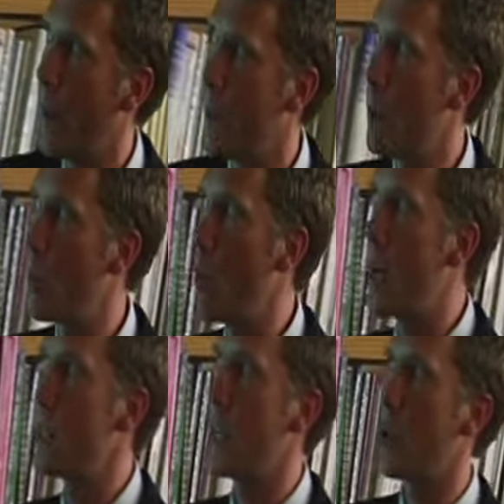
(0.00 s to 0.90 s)
Number one
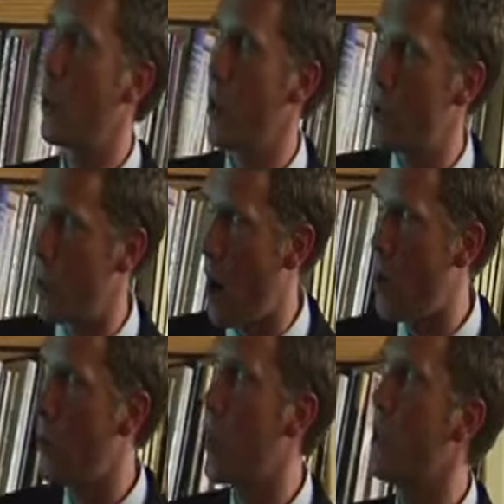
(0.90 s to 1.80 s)
is they increase your
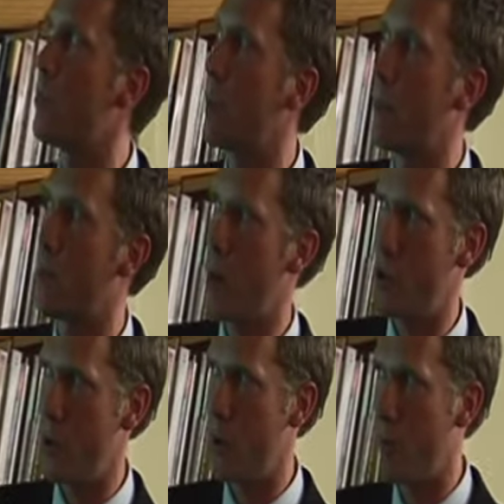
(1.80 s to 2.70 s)
heart rate, your blood
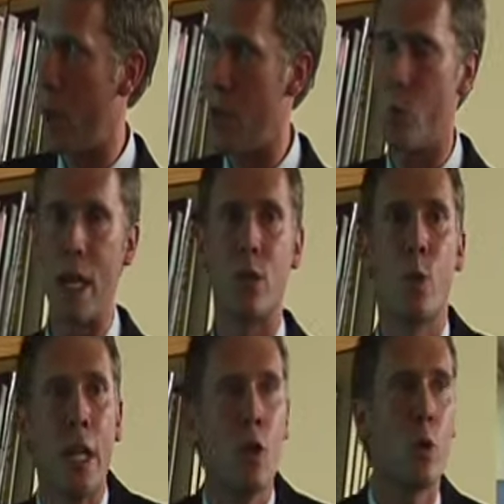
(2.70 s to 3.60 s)
pressure, and your breath rate to
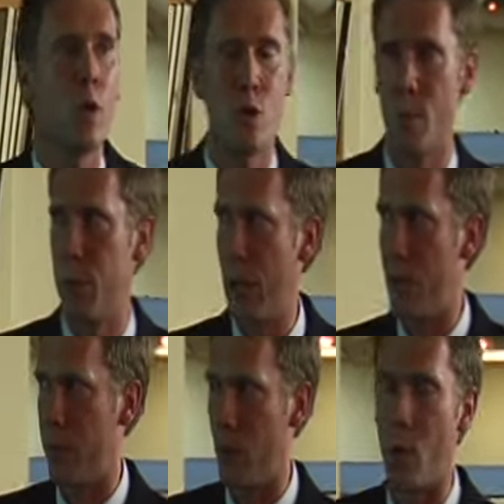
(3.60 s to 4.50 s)
increase your blood
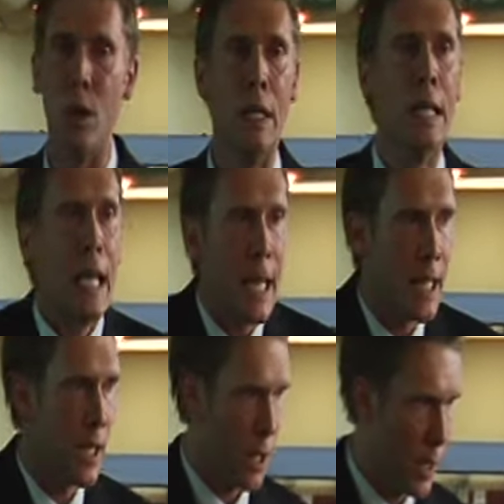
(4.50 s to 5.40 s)
flow. And in
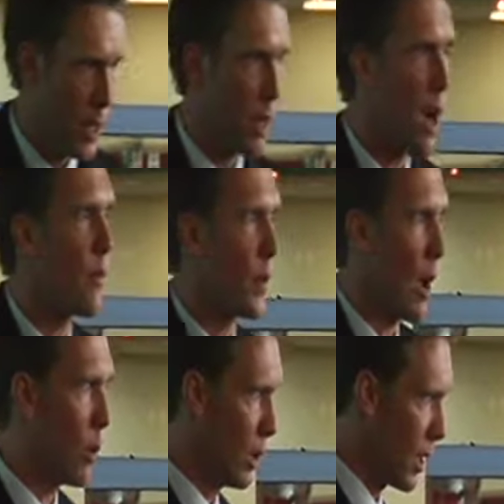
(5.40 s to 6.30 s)
the clinic, often I
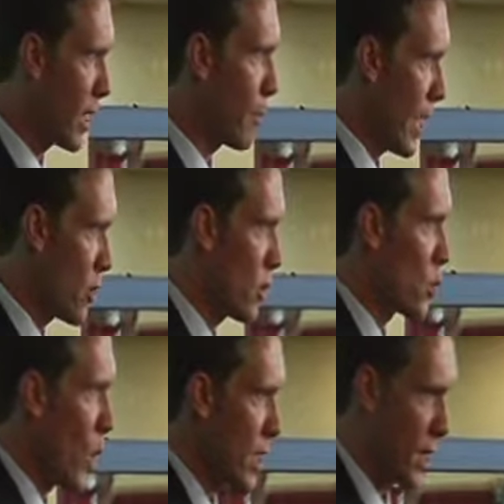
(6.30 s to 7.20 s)
will look at patients'
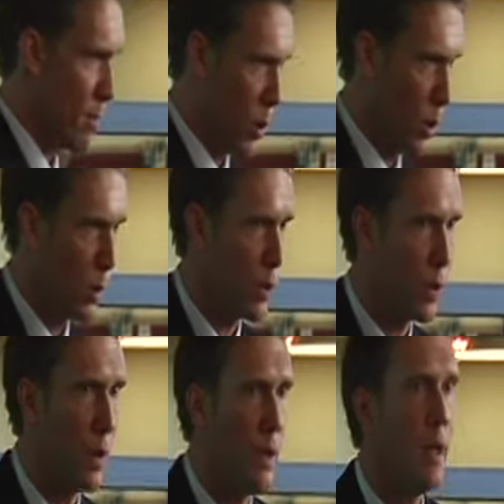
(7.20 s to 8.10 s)
resting pulse
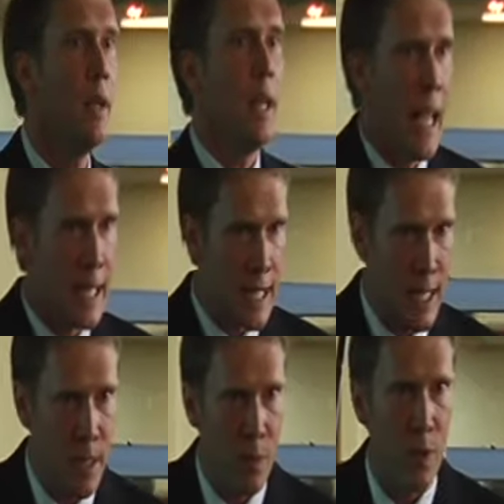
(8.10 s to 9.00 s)
and
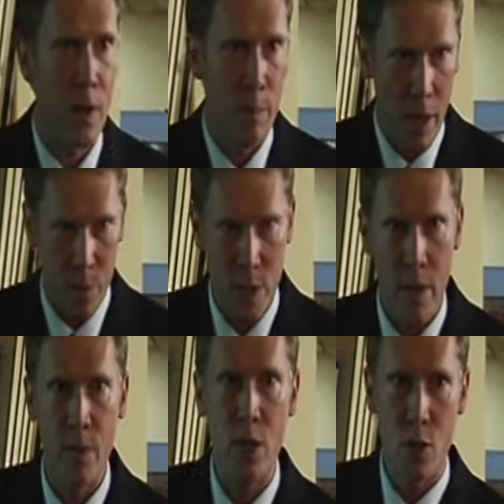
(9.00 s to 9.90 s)
see if they're above
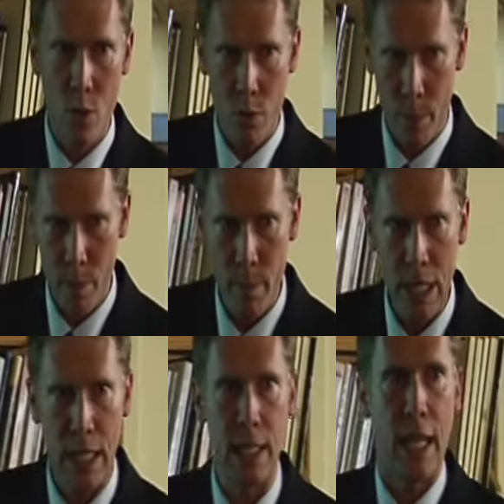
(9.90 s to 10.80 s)
72 per
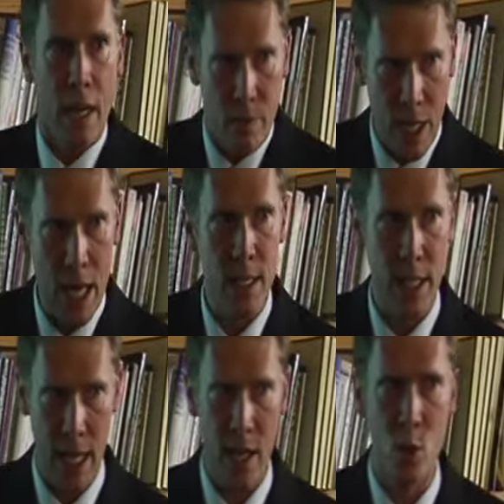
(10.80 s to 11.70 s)
minute. And if that is the
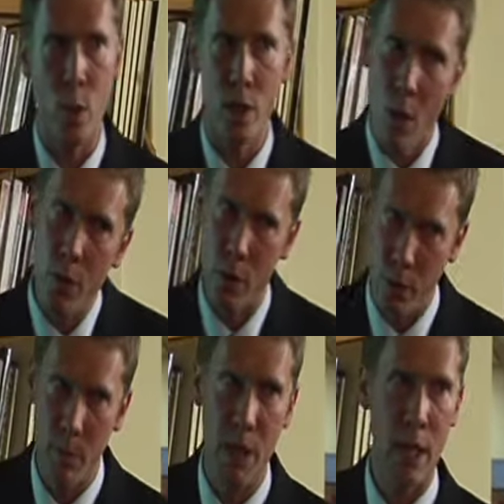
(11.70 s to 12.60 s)
case, we know there
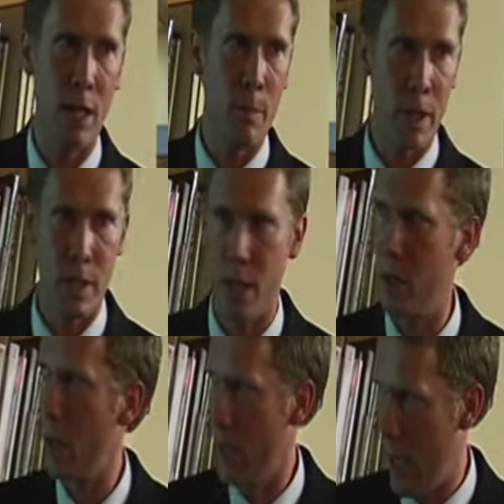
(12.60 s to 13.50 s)
could be an
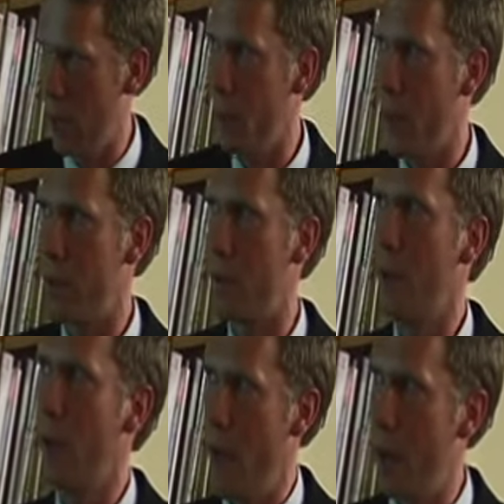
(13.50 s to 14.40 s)
element
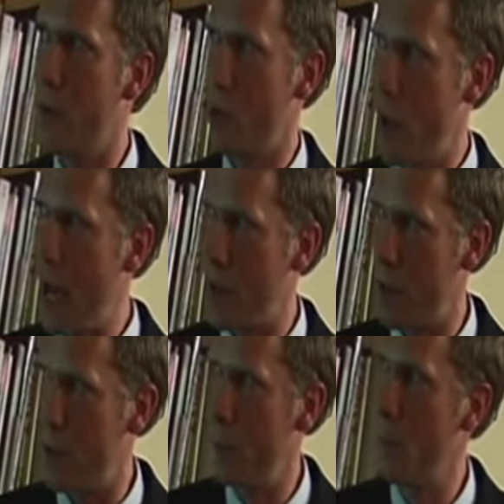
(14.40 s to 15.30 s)
of stress.